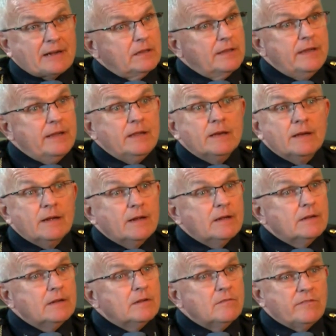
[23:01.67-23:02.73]
very
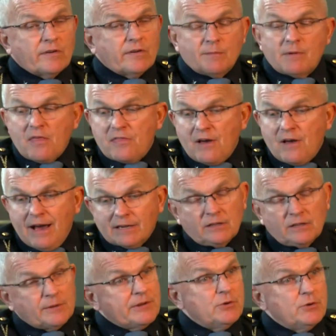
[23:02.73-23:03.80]
methodically
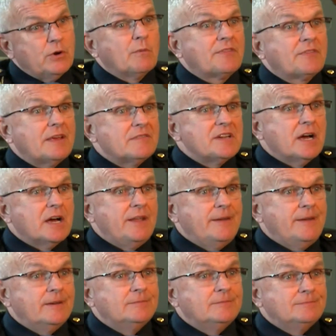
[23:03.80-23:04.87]
doing
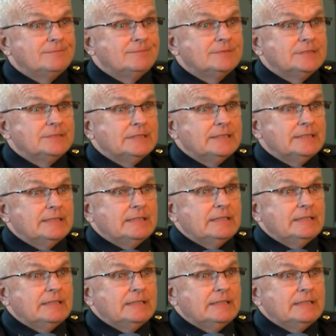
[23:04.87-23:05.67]
what they've done.